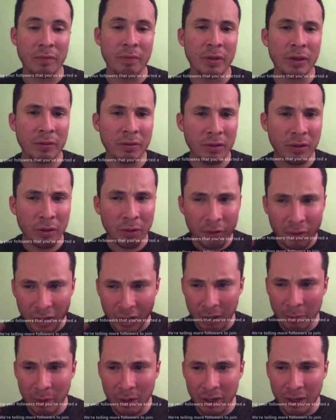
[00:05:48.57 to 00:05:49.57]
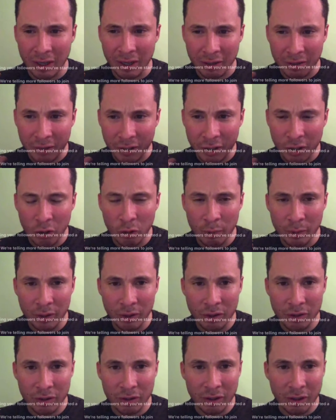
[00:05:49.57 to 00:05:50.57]
But you think about it like
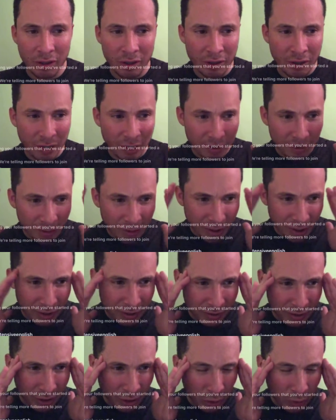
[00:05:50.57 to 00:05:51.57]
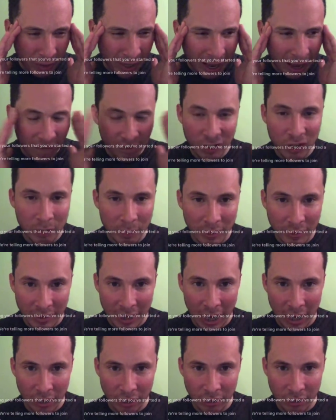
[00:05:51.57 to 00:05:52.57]
humans, they have this
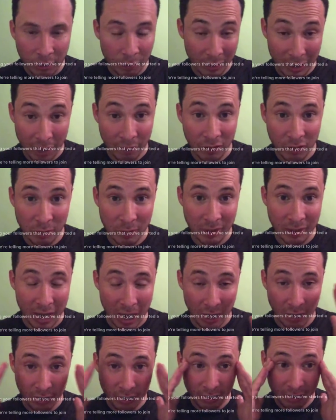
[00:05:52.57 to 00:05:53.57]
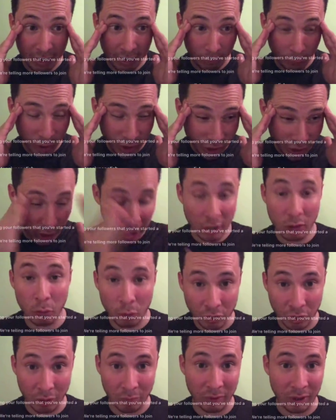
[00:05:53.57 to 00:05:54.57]
mentality. We have this mentality that if we schedule
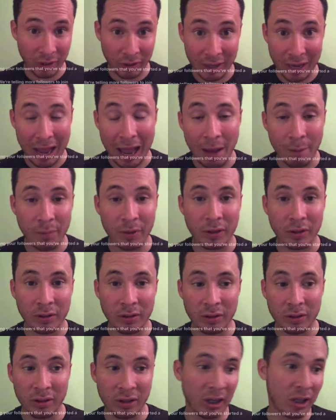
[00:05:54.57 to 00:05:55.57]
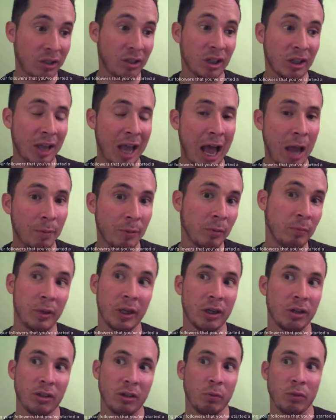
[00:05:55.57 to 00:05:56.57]
something to happen, it's going to happen
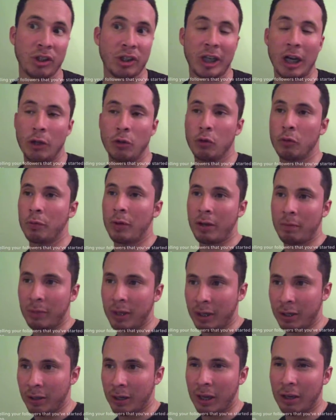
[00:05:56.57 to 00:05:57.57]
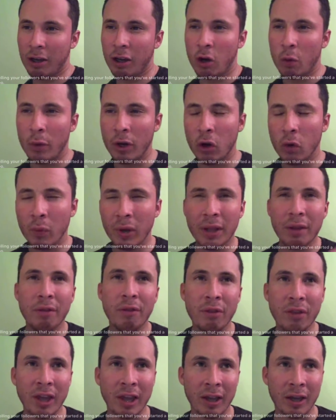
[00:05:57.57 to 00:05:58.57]
because it was scheduled by me. Like, we don't really
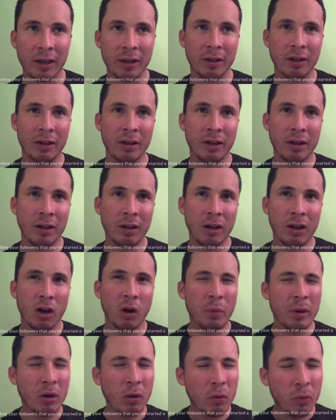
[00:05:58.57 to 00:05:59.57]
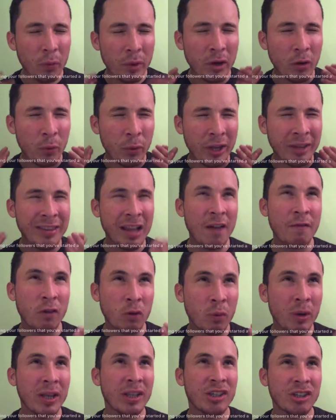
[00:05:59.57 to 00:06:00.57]
think, or we never
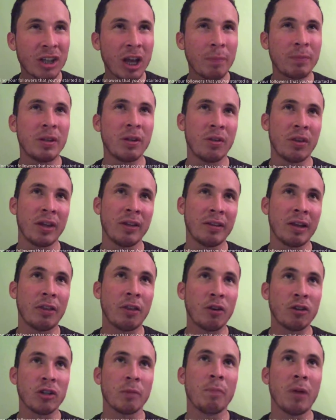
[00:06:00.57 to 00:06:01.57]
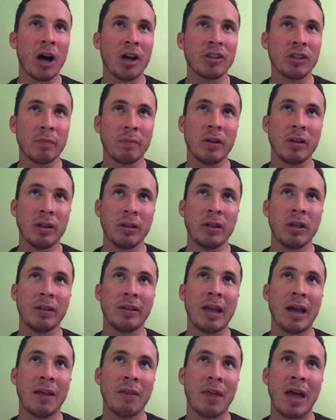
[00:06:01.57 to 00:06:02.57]
really stop to think that there's a possibility
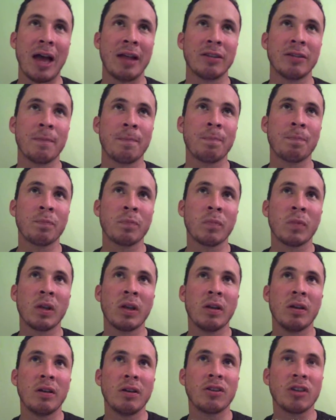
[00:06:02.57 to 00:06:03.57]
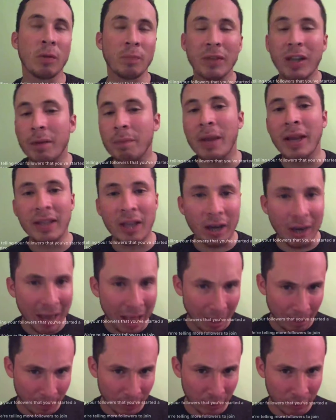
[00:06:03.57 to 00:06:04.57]
that something may not
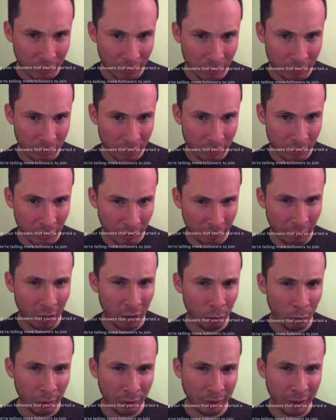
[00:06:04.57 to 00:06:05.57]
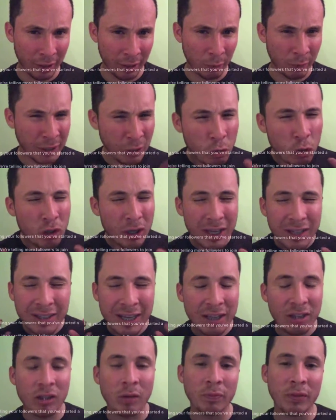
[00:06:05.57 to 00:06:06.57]
happen the following day. It's
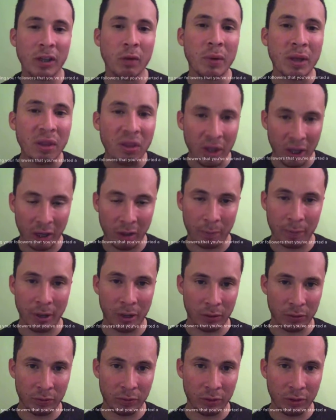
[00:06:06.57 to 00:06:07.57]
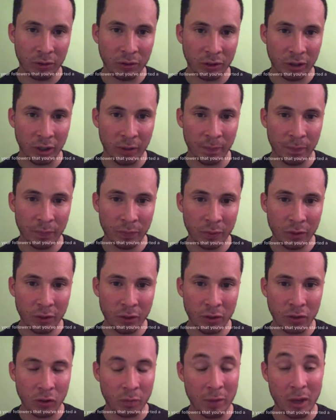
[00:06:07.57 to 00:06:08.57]
not something we think about, you see?
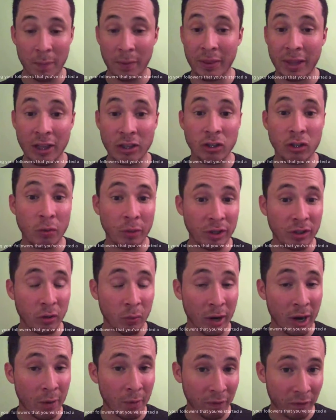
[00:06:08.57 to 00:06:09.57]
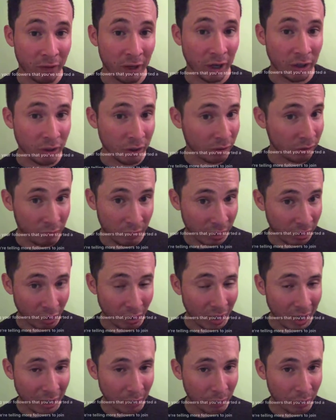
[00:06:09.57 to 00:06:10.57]
So maybe that's the reason why it reflects in our
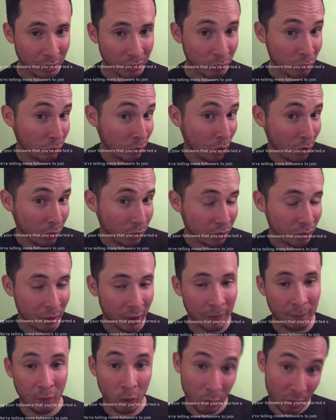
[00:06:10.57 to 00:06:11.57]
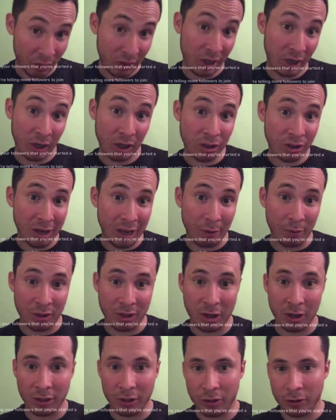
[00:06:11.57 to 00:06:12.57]
language. Who knows, right? Or in the English language,
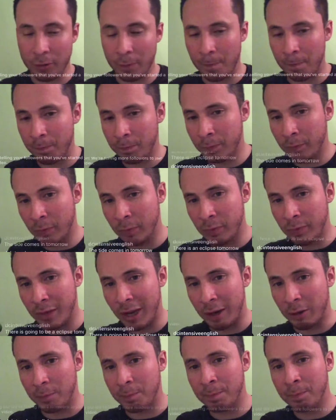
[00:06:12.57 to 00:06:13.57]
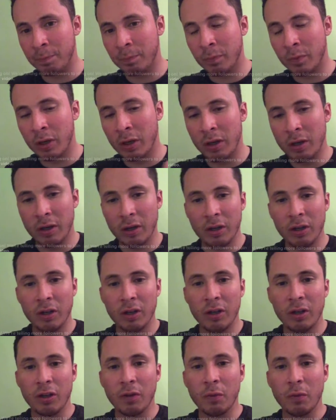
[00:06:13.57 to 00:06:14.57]
at least. Now,
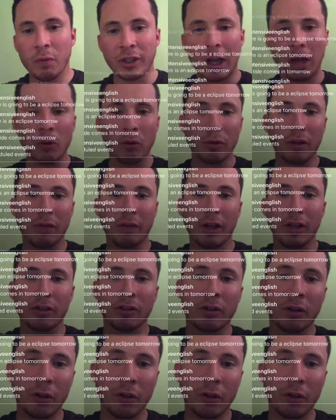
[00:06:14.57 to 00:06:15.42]
scheduled events.